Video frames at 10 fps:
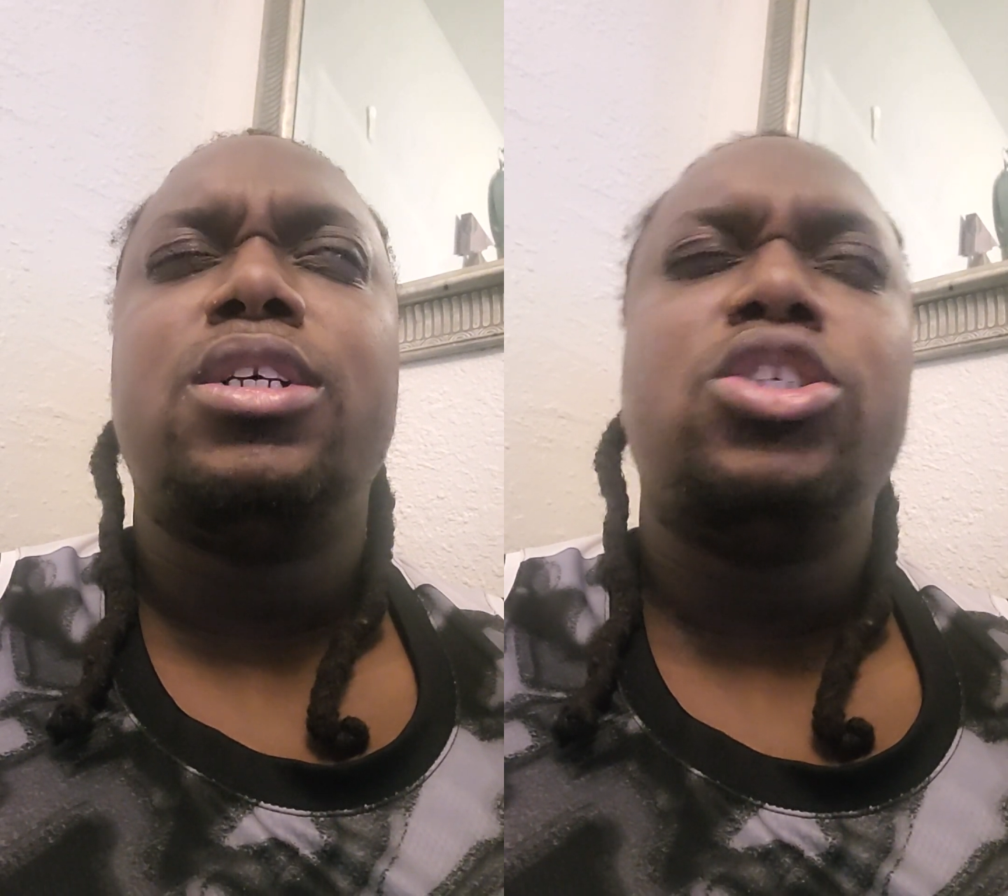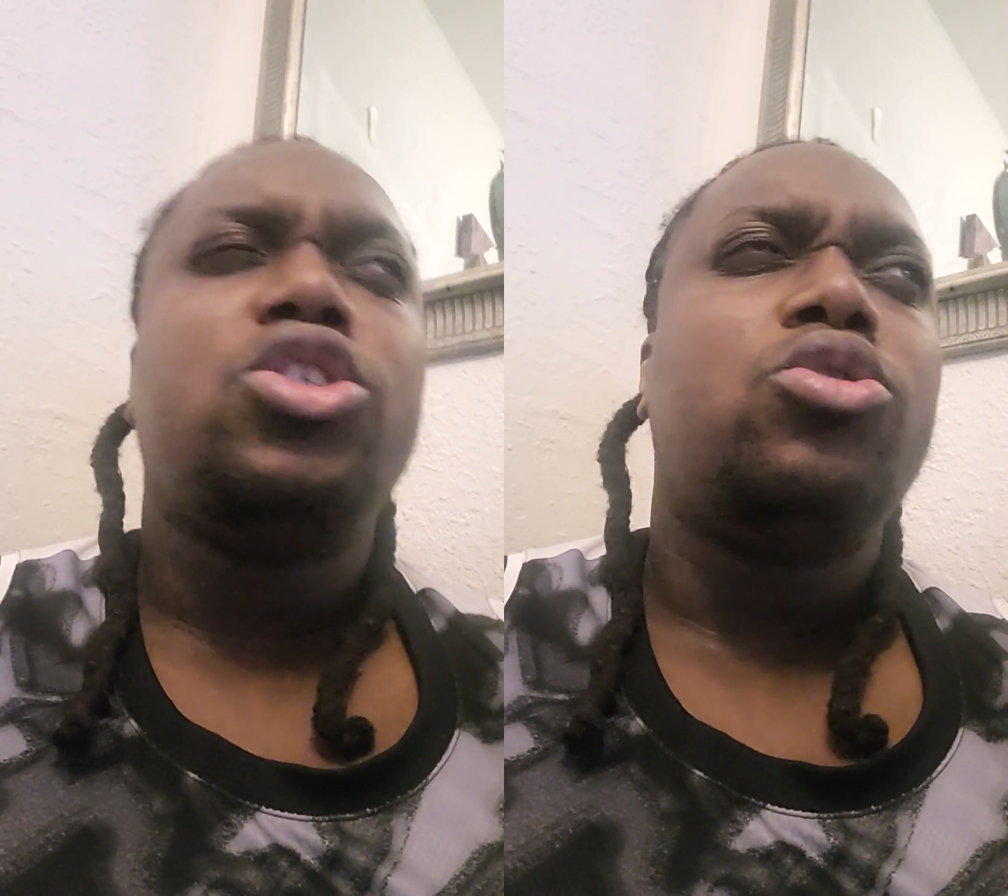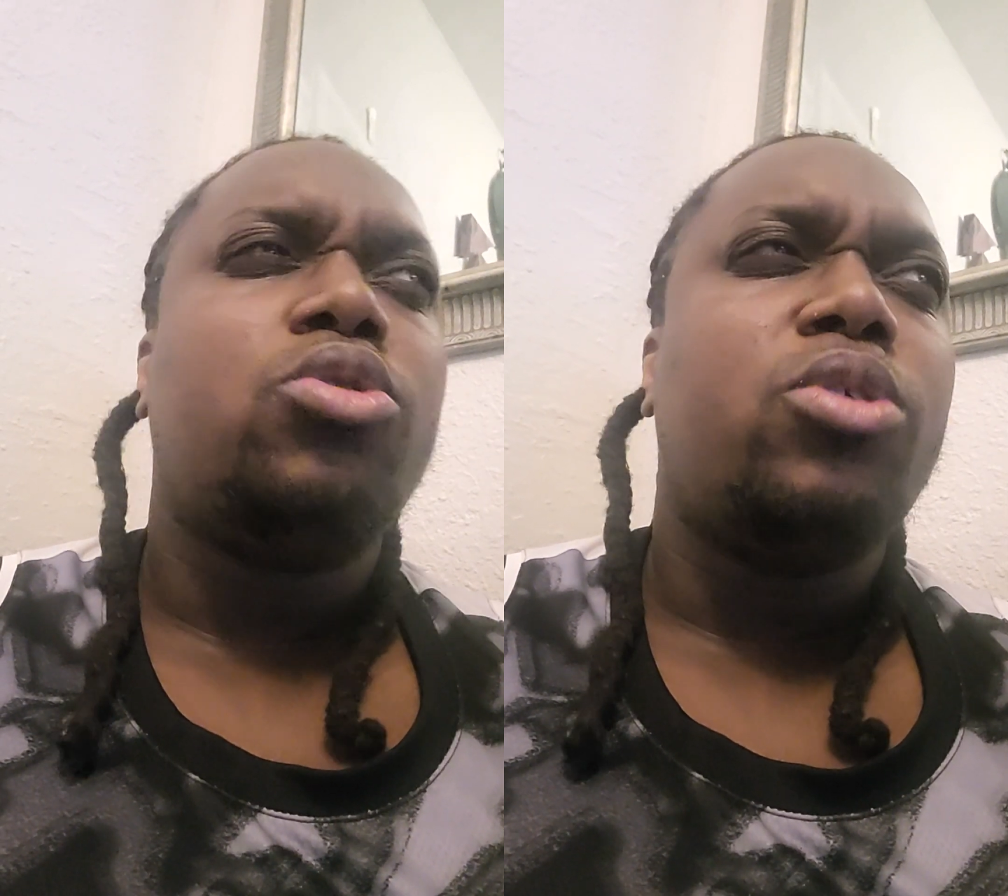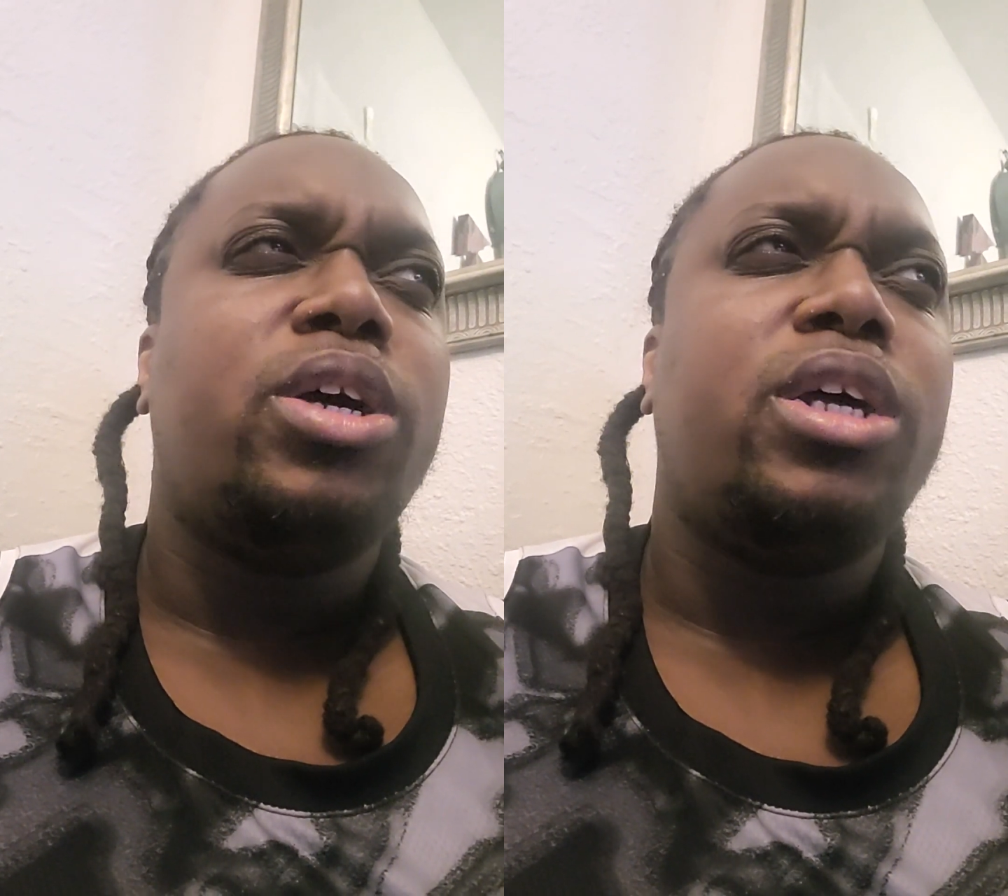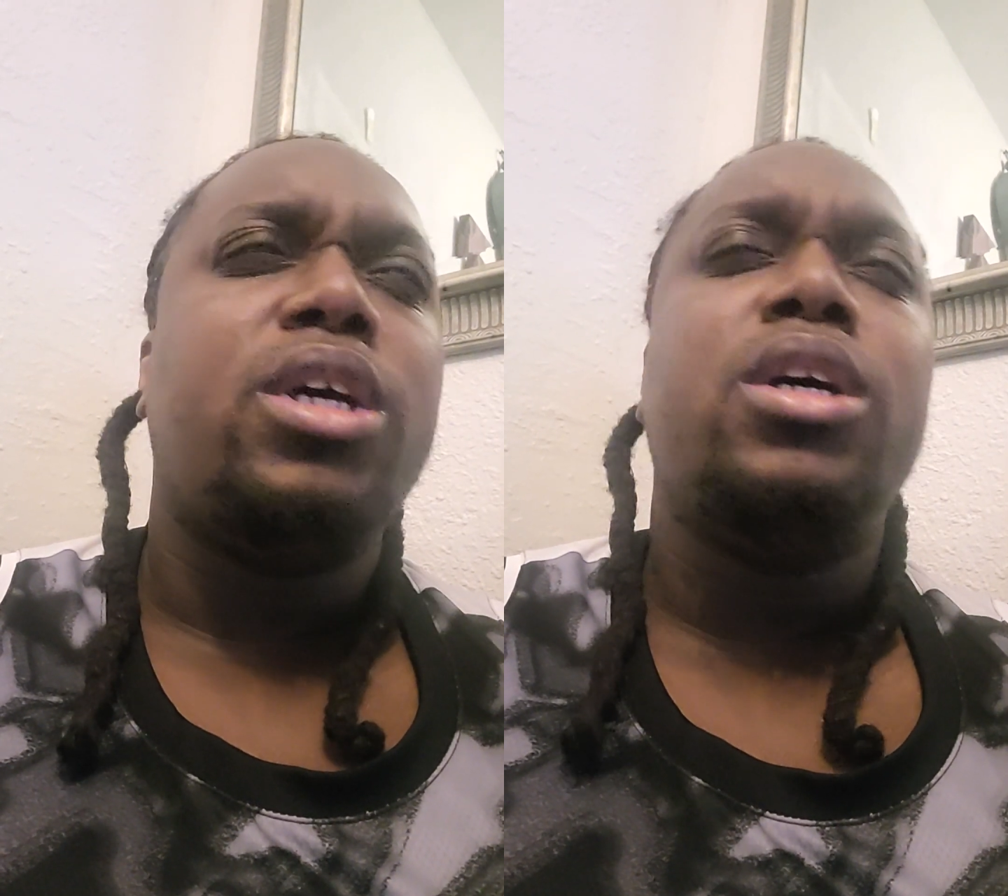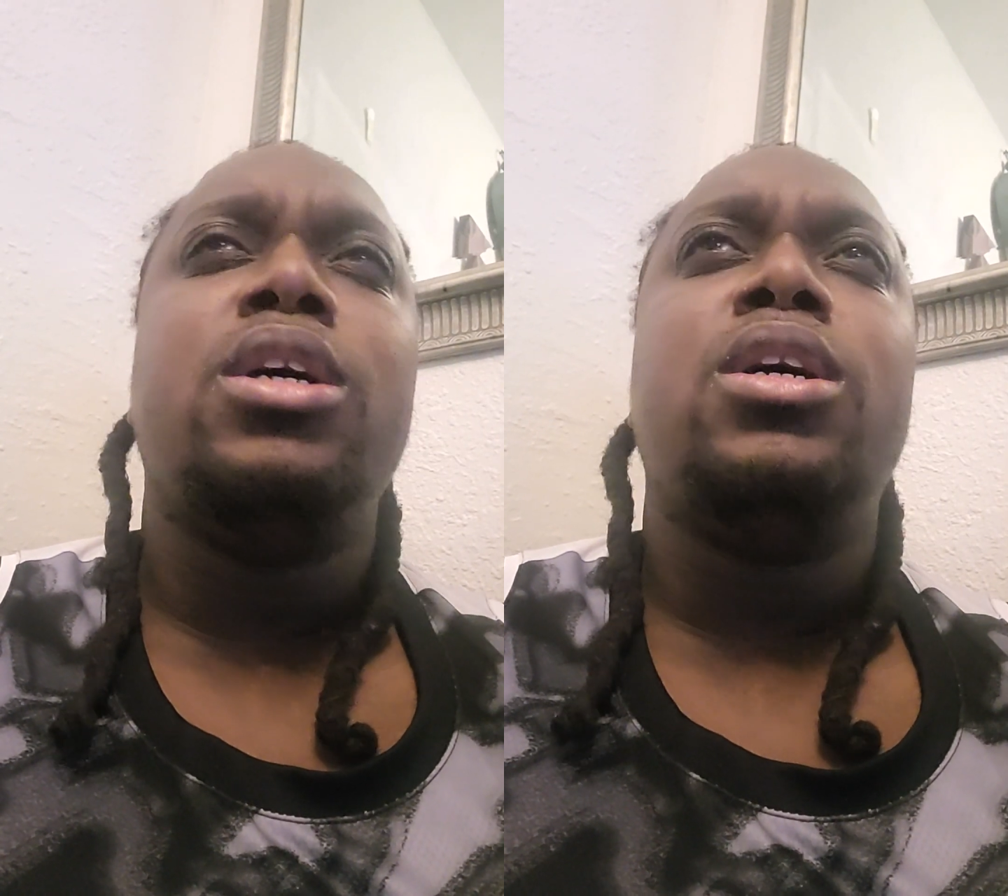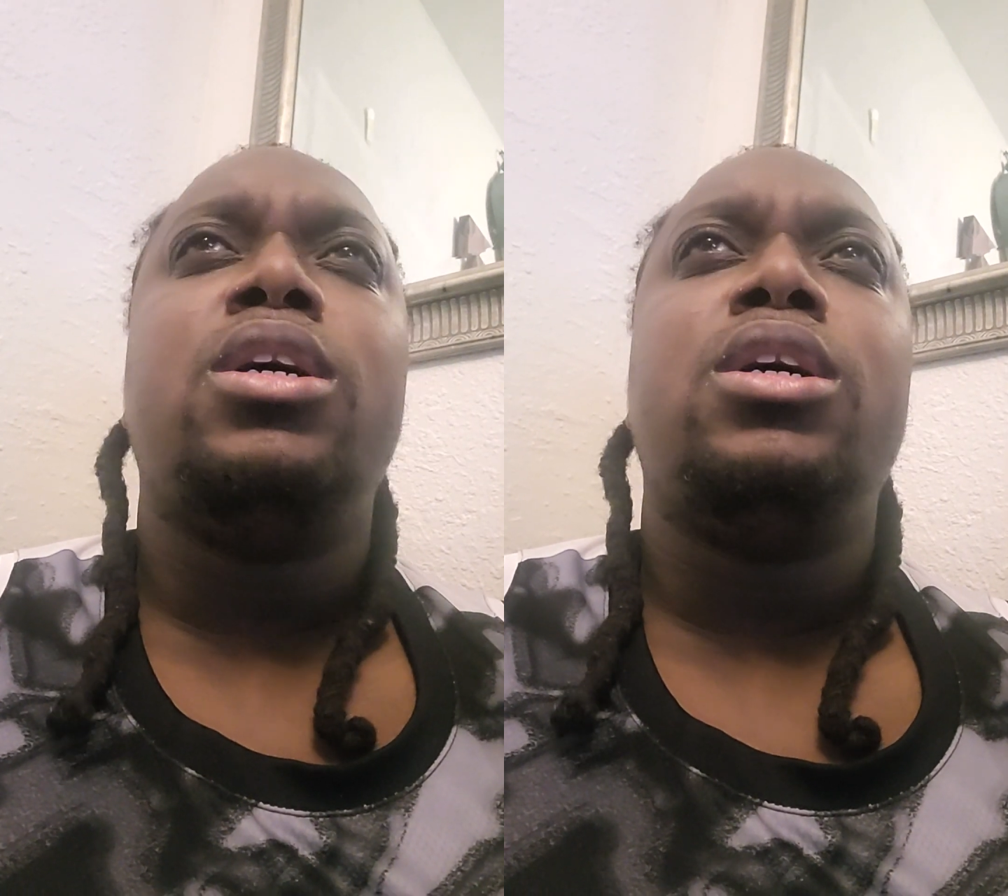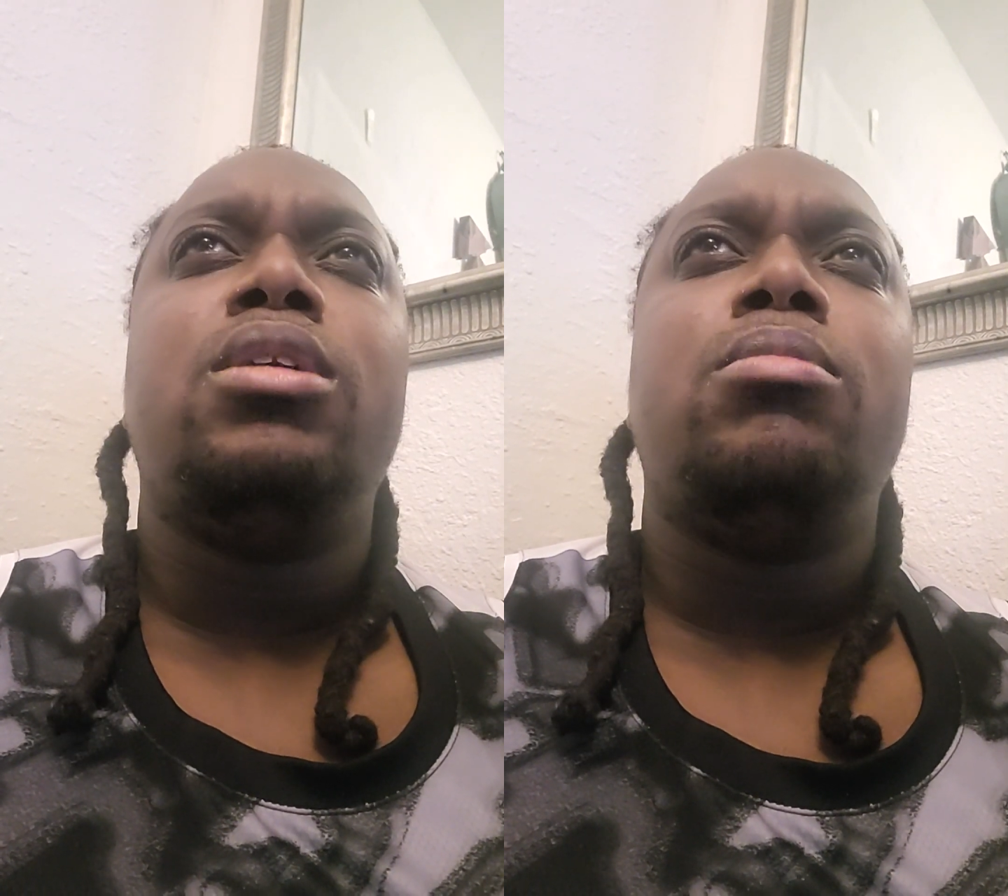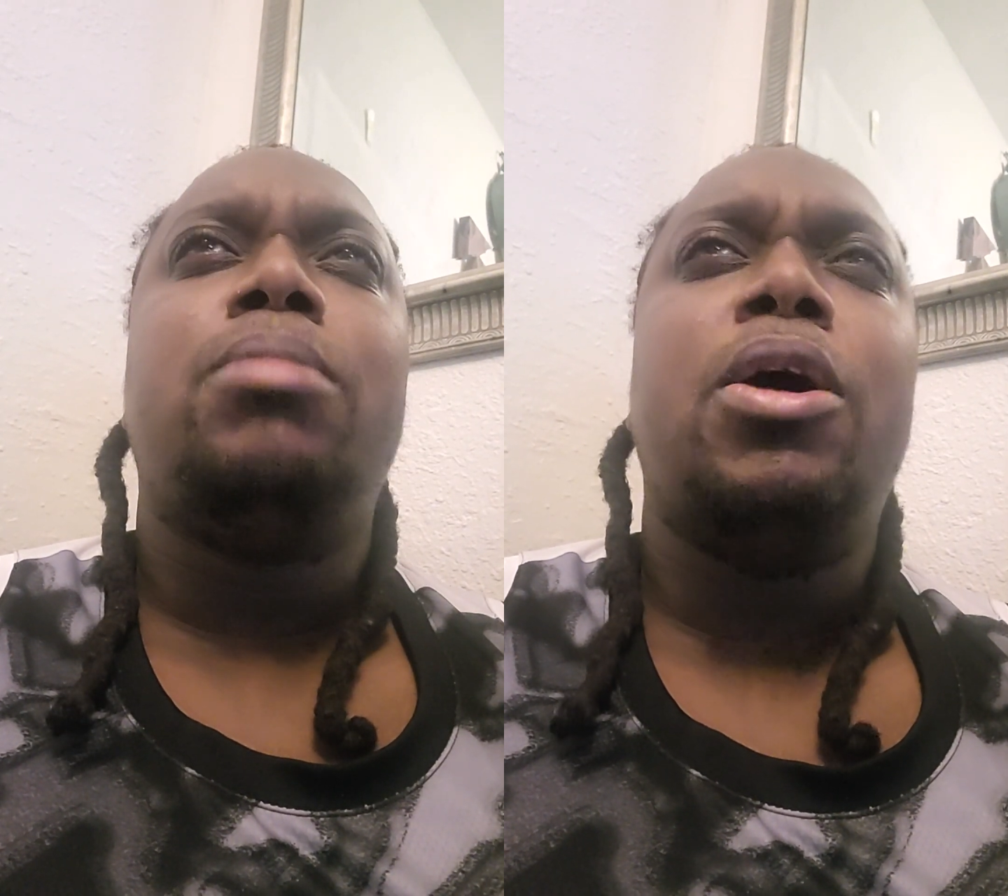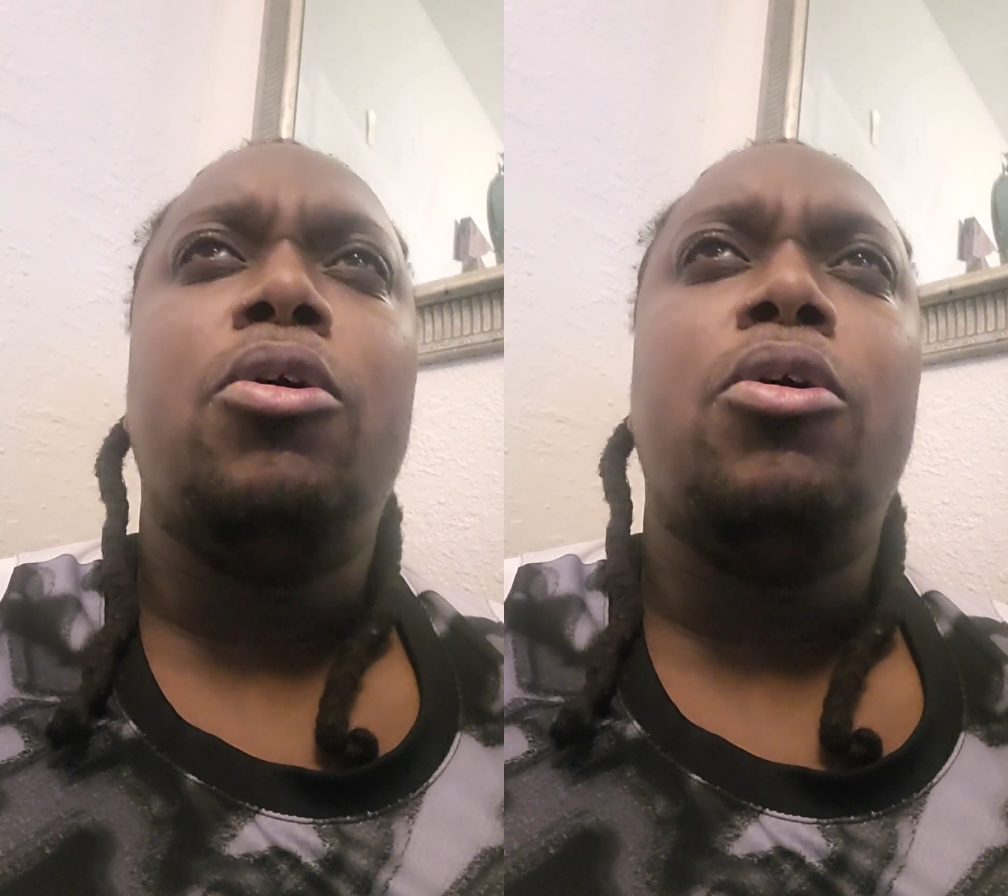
destroy my